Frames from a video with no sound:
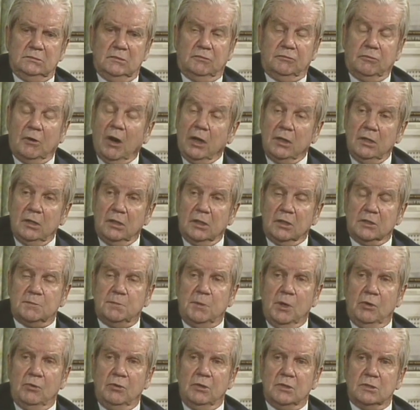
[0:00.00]
frightening
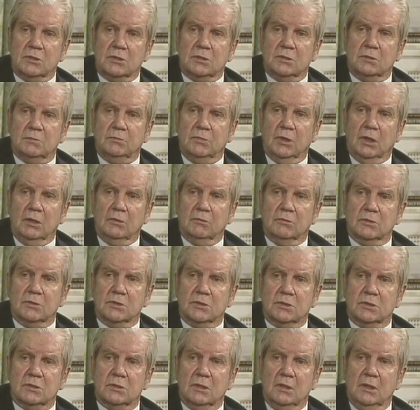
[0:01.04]
experience, but it
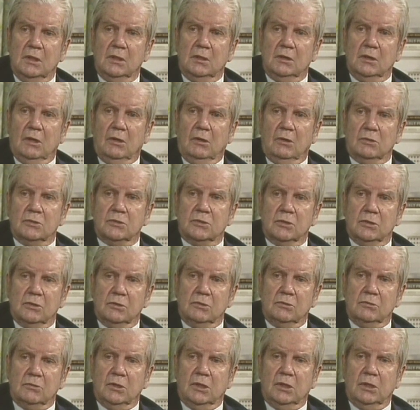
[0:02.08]
was
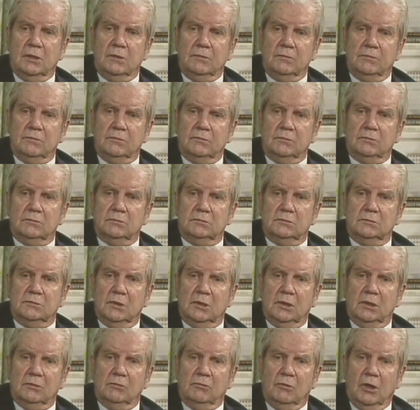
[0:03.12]
also uh,
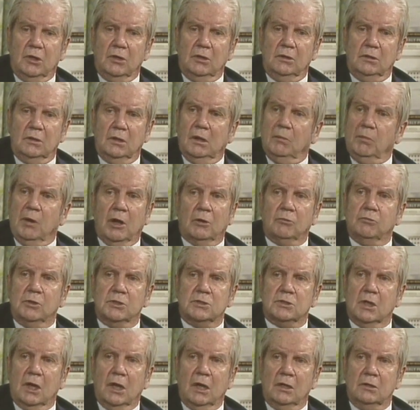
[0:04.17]
uh, one about
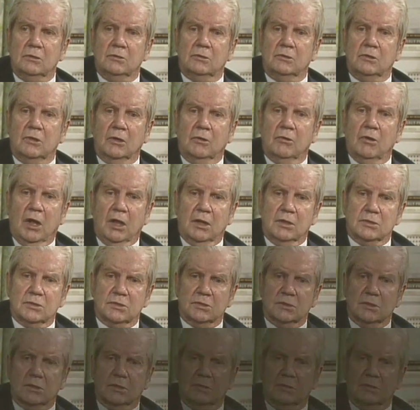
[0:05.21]
which I had no regrets.